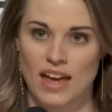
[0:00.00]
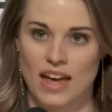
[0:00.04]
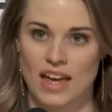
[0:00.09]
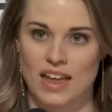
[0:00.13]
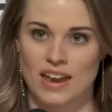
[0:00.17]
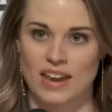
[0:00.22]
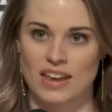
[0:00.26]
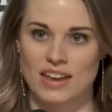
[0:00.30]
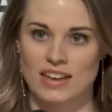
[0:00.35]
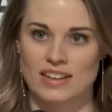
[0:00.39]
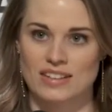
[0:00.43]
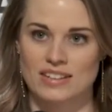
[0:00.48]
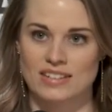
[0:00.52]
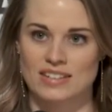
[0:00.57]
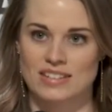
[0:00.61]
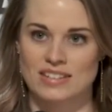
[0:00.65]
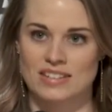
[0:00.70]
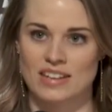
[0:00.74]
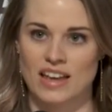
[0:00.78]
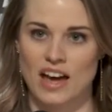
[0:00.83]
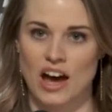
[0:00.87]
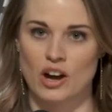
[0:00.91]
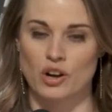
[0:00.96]
It
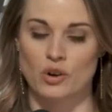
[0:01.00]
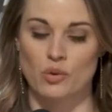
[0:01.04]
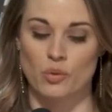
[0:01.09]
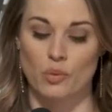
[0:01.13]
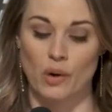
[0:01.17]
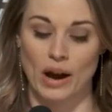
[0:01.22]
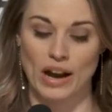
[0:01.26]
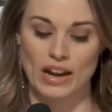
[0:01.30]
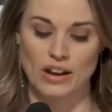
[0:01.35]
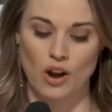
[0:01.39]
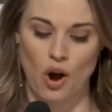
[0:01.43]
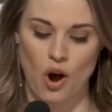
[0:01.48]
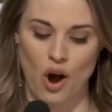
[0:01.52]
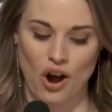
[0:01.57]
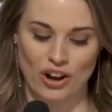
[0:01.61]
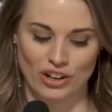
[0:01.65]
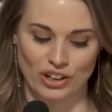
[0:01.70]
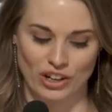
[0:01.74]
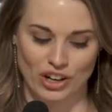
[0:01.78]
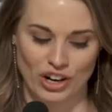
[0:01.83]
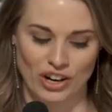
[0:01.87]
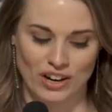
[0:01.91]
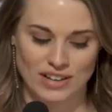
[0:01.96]
is a great
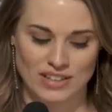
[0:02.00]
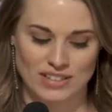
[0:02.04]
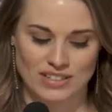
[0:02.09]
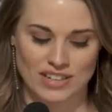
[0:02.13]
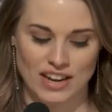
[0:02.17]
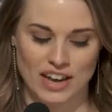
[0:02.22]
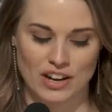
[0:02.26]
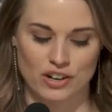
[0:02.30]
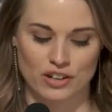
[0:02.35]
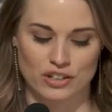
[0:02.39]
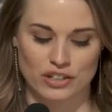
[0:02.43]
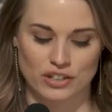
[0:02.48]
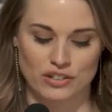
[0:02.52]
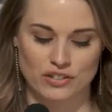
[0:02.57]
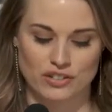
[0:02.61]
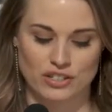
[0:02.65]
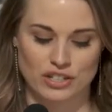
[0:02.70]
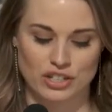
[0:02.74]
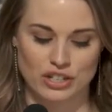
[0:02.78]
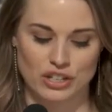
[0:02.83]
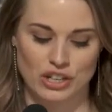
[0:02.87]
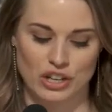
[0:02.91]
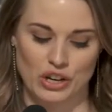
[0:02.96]
honor to introduce
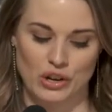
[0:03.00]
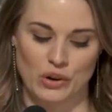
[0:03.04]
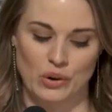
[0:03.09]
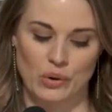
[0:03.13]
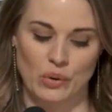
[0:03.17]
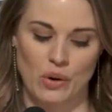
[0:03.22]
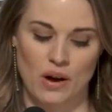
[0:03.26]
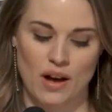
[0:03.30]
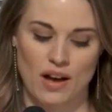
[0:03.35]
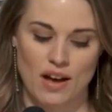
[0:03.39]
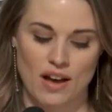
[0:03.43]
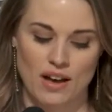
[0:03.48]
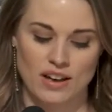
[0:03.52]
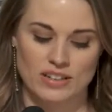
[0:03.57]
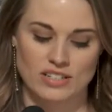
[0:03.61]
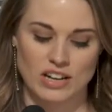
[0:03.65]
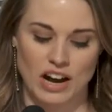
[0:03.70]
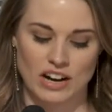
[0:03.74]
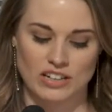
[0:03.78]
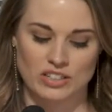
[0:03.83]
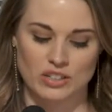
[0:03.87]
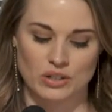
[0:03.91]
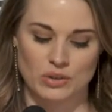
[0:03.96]
to you
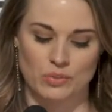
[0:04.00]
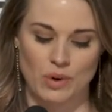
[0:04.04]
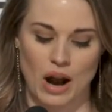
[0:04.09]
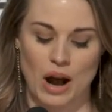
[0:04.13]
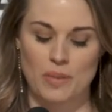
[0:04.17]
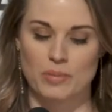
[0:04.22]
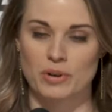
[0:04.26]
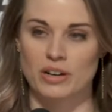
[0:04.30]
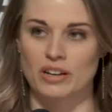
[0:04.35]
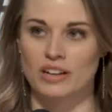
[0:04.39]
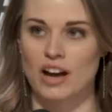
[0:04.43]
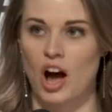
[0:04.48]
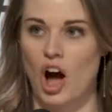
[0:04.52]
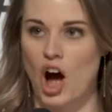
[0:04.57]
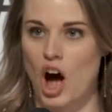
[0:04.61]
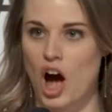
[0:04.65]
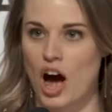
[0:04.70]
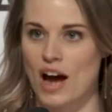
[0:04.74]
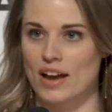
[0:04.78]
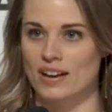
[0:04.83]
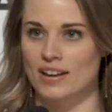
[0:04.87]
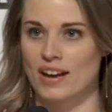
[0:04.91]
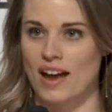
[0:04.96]
Dr. Robert
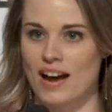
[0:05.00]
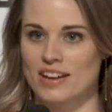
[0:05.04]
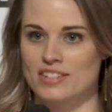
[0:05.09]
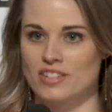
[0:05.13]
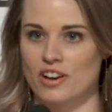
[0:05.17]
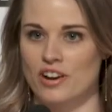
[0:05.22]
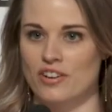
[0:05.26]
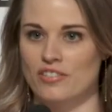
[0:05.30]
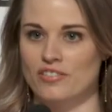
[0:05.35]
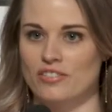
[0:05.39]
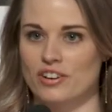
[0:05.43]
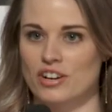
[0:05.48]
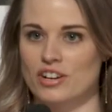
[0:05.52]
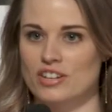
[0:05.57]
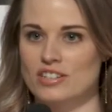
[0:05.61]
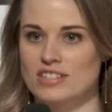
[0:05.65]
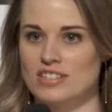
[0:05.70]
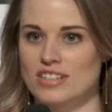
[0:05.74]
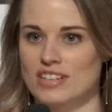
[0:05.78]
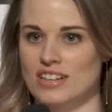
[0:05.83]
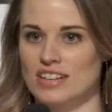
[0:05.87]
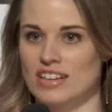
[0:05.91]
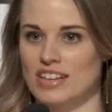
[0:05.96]
Kahn as our
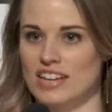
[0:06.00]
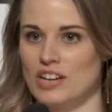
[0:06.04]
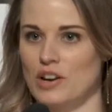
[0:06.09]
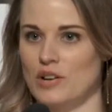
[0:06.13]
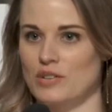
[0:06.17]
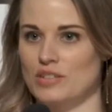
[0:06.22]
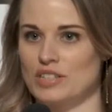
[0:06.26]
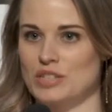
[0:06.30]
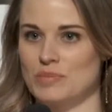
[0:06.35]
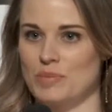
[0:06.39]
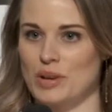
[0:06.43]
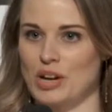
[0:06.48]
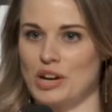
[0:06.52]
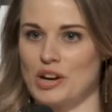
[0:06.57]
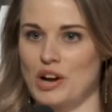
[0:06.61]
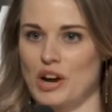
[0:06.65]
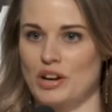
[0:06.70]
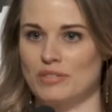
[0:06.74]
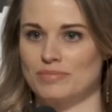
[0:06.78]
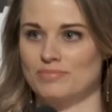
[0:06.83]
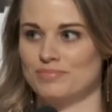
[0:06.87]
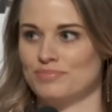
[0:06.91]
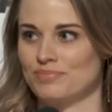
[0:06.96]
first keynote
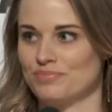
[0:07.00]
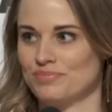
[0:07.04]
speaker.